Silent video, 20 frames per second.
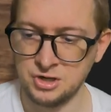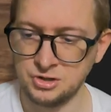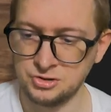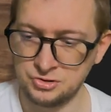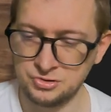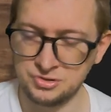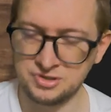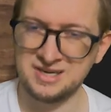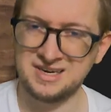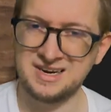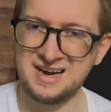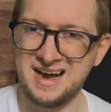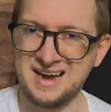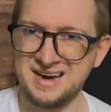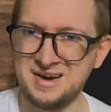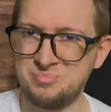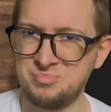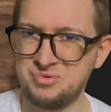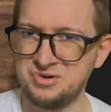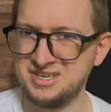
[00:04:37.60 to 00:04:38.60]
So you can
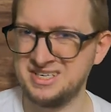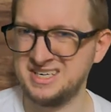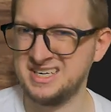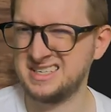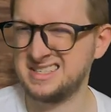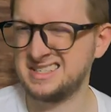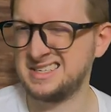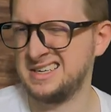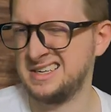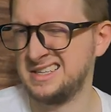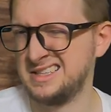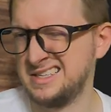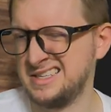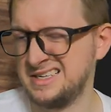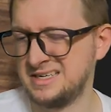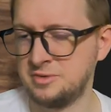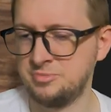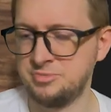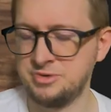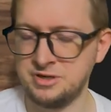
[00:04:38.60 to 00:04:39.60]
kind of predict a
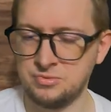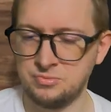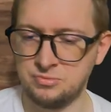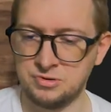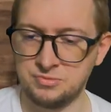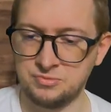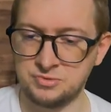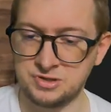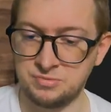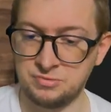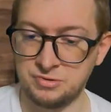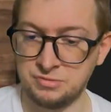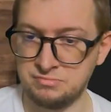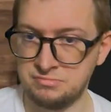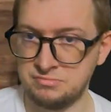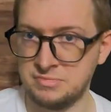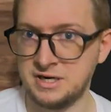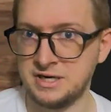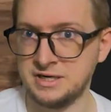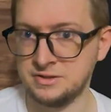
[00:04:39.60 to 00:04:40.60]
little bit what
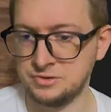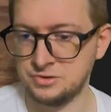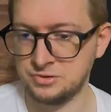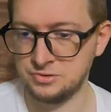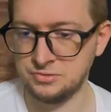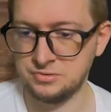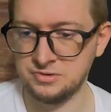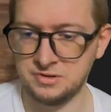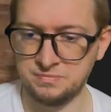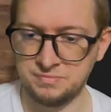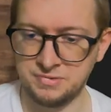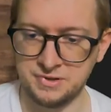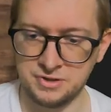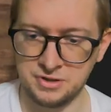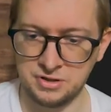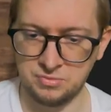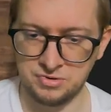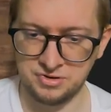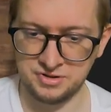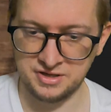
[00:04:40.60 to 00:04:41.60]
someone might do
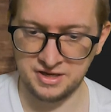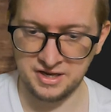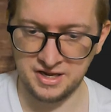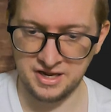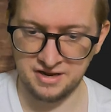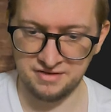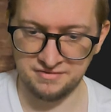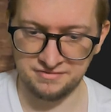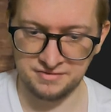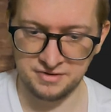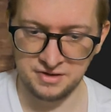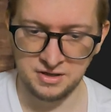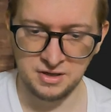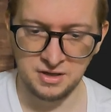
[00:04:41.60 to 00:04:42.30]
depending on what they have.